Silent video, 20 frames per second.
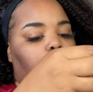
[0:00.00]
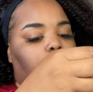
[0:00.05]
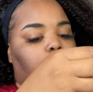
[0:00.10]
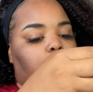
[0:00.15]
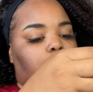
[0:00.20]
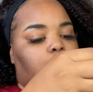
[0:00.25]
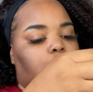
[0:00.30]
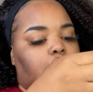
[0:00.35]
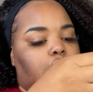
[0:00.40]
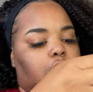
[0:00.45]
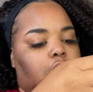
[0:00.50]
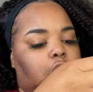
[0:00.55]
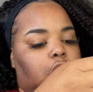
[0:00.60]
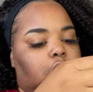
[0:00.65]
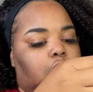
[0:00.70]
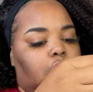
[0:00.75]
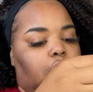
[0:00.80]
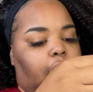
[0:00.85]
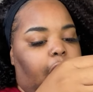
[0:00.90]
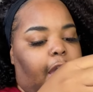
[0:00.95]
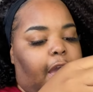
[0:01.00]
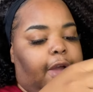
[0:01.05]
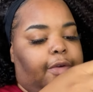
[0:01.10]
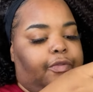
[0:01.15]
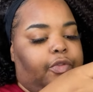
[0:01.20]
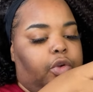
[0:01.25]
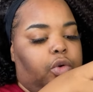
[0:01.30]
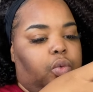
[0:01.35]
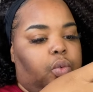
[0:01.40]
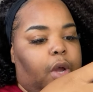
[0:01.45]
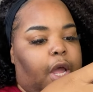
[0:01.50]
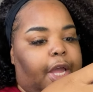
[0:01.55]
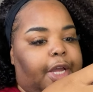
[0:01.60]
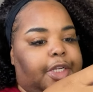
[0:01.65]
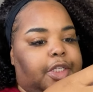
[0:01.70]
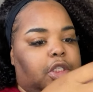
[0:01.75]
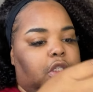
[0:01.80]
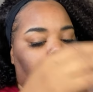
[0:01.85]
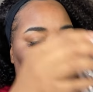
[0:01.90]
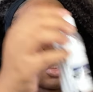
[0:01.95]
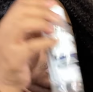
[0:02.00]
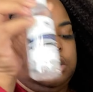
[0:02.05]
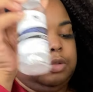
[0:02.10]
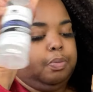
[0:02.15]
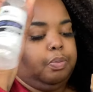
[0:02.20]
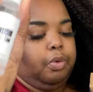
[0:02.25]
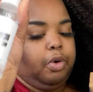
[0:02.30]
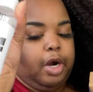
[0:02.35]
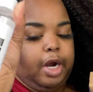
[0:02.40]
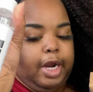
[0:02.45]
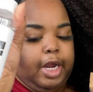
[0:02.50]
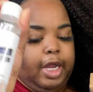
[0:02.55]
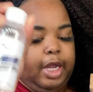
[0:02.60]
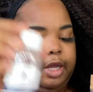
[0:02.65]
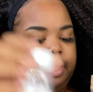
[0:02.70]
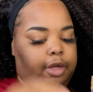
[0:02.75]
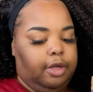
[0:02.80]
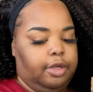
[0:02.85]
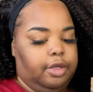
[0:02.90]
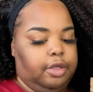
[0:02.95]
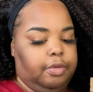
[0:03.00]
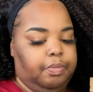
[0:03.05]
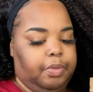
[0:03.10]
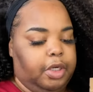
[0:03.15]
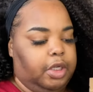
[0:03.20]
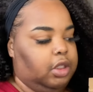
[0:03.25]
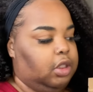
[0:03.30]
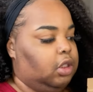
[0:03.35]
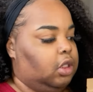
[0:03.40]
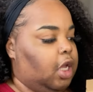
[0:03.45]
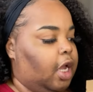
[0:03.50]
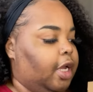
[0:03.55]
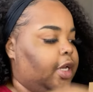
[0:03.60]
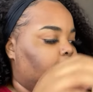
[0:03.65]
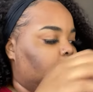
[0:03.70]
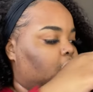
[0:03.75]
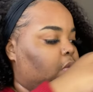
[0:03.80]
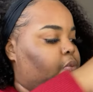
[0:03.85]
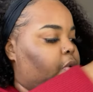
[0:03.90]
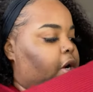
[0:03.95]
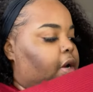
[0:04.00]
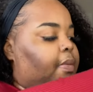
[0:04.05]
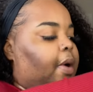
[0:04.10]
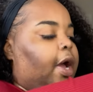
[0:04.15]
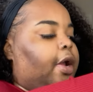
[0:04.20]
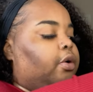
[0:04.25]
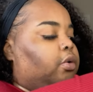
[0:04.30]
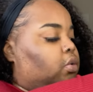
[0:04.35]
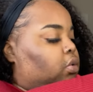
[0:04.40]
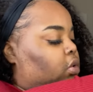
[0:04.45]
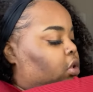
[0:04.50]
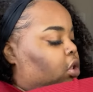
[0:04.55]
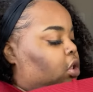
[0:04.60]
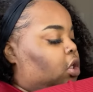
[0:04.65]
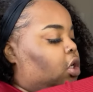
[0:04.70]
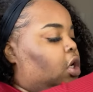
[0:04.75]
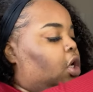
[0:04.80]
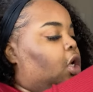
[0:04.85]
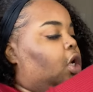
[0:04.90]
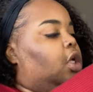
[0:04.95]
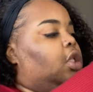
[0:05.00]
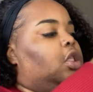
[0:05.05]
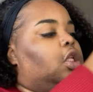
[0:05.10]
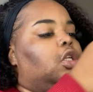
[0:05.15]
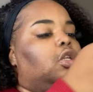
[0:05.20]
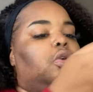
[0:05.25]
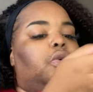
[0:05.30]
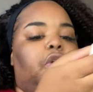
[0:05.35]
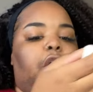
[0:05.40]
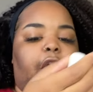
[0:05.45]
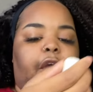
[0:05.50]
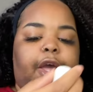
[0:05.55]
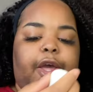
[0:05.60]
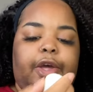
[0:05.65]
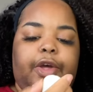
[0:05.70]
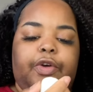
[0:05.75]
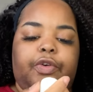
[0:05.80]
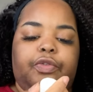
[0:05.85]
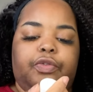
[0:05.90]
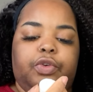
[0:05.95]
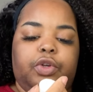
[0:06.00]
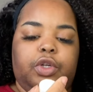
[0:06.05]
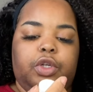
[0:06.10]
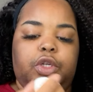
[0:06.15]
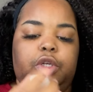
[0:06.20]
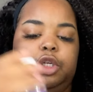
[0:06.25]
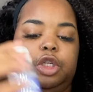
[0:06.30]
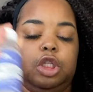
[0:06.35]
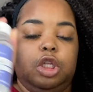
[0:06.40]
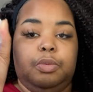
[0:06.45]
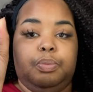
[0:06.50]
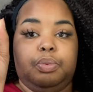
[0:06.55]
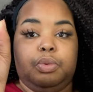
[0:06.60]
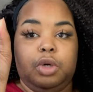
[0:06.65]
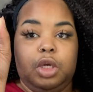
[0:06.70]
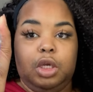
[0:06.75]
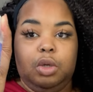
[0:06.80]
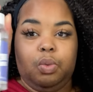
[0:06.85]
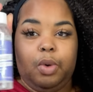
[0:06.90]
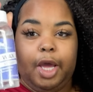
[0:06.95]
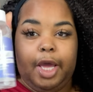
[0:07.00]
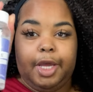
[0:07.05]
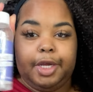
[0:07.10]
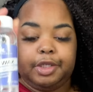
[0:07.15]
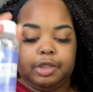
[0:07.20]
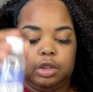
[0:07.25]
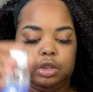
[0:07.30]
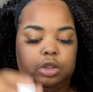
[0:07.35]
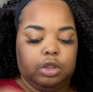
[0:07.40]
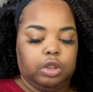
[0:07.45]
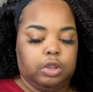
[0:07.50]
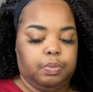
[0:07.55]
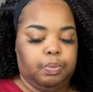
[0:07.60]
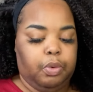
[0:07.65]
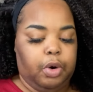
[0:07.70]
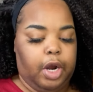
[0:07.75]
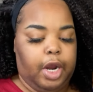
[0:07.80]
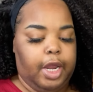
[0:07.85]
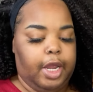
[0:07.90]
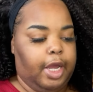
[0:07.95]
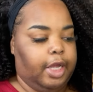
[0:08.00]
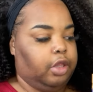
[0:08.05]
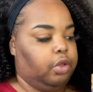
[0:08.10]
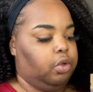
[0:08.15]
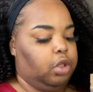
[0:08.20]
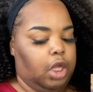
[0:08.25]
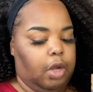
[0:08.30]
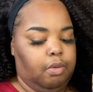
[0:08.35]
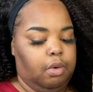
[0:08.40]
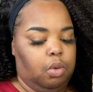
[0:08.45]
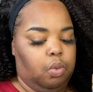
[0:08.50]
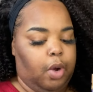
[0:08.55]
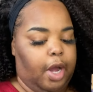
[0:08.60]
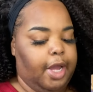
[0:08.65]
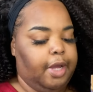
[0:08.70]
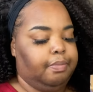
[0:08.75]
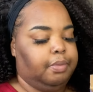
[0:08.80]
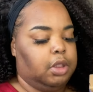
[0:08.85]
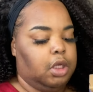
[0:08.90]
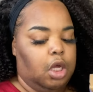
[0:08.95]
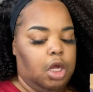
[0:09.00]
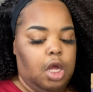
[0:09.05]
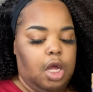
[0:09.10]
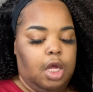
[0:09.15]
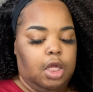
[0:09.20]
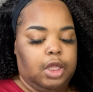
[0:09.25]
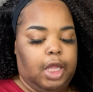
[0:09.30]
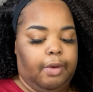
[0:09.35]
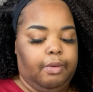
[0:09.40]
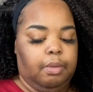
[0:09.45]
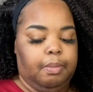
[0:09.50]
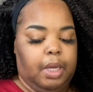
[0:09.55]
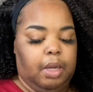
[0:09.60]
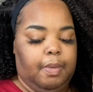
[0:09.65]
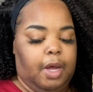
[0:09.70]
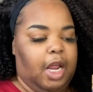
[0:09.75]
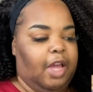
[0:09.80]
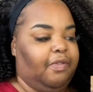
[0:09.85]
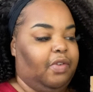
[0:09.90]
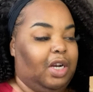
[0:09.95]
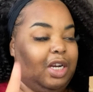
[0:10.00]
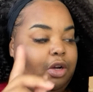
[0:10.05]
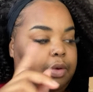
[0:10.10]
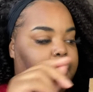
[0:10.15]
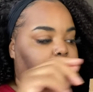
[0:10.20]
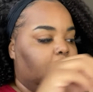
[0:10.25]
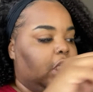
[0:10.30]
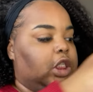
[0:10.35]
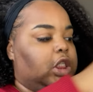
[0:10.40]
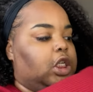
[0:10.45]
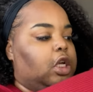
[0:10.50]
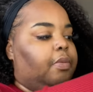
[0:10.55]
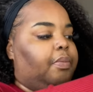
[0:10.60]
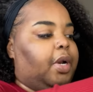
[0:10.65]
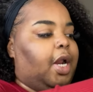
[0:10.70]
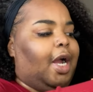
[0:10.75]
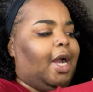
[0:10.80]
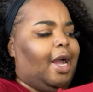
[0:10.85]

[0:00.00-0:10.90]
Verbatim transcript: this is the after wax spray, but it's not in a spray bottle. Then you have the pre-wax spray. I thought they were wipes. That would make my life a little bit easier, but I